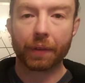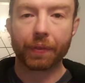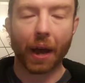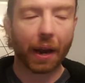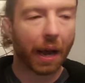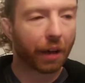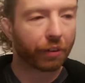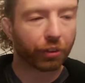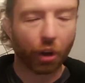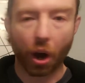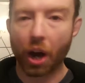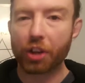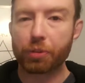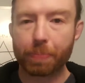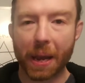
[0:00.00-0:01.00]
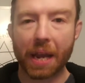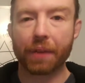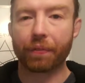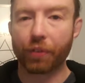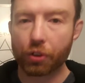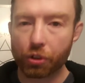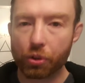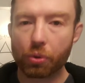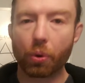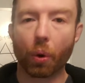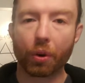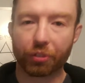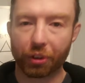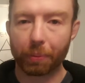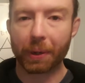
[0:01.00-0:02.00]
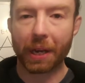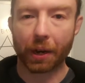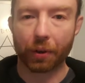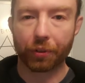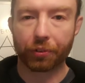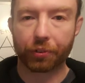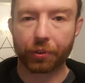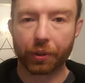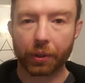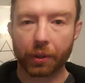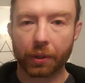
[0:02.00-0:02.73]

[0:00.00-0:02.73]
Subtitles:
that has caused pain for you or someone else,